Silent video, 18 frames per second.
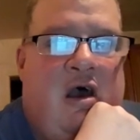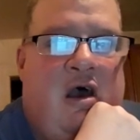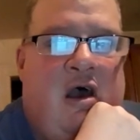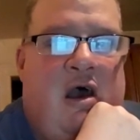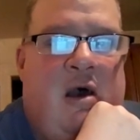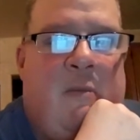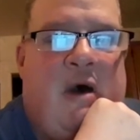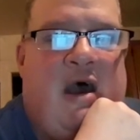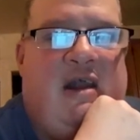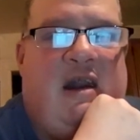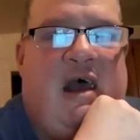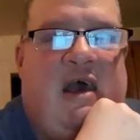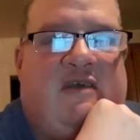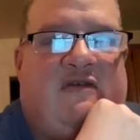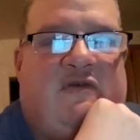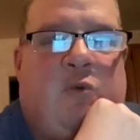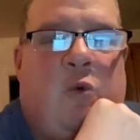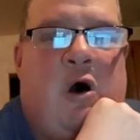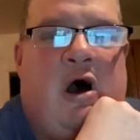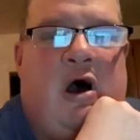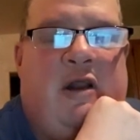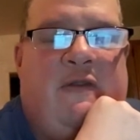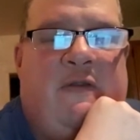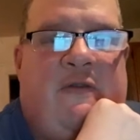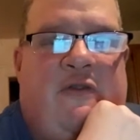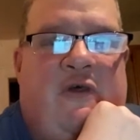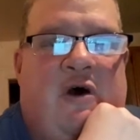And my next
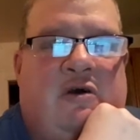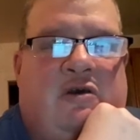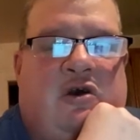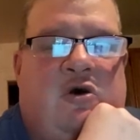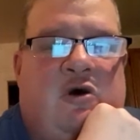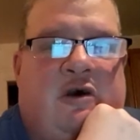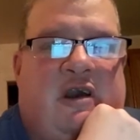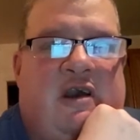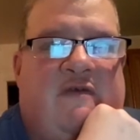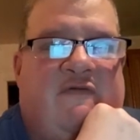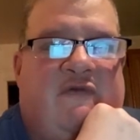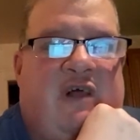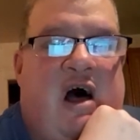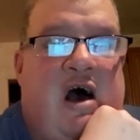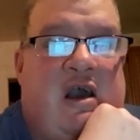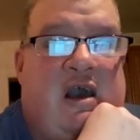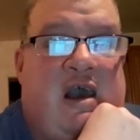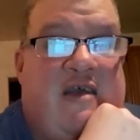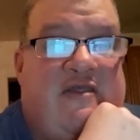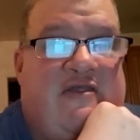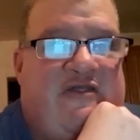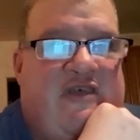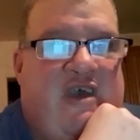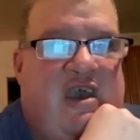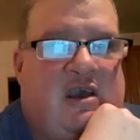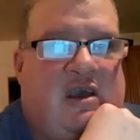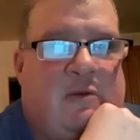one, a cooking vlog, I
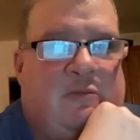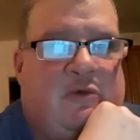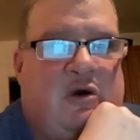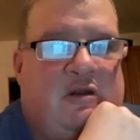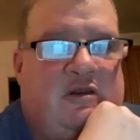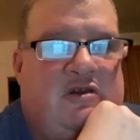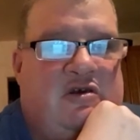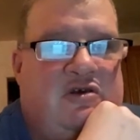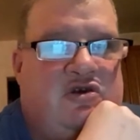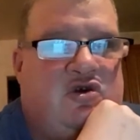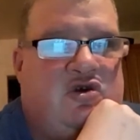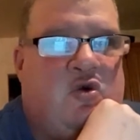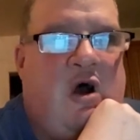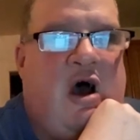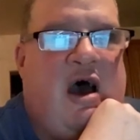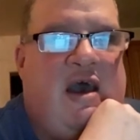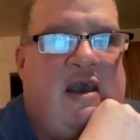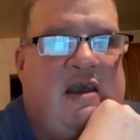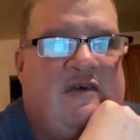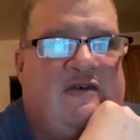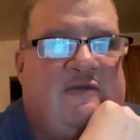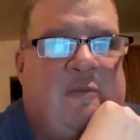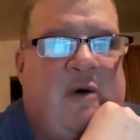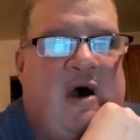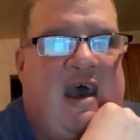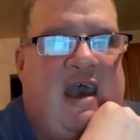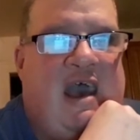think I'm going to try is
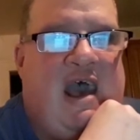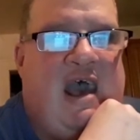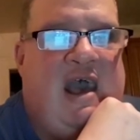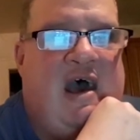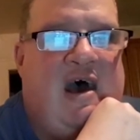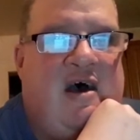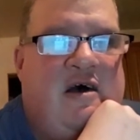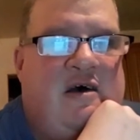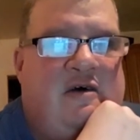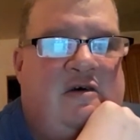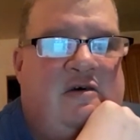paella.